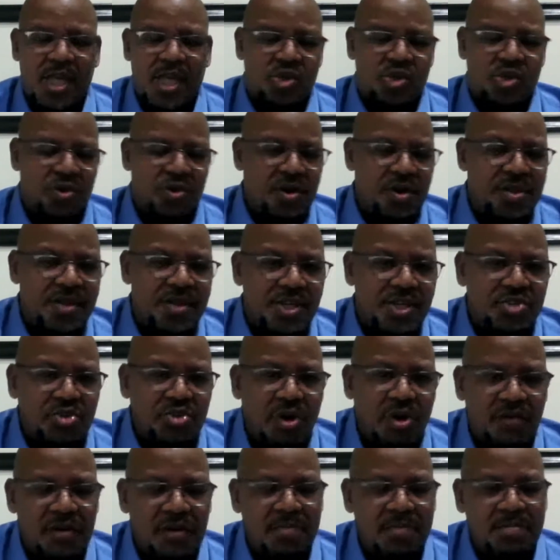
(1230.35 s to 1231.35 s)
during this
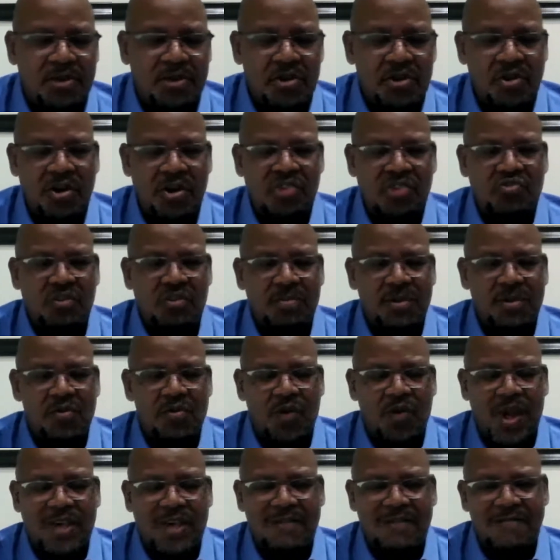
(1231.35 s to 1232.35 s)
COVID period, we've been
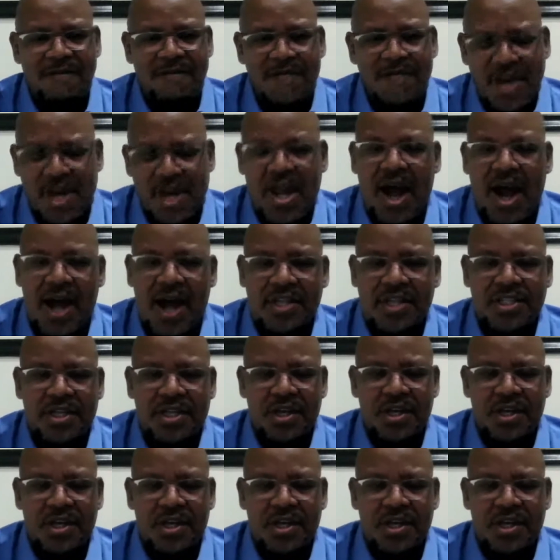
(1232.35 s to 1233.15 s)
working very hard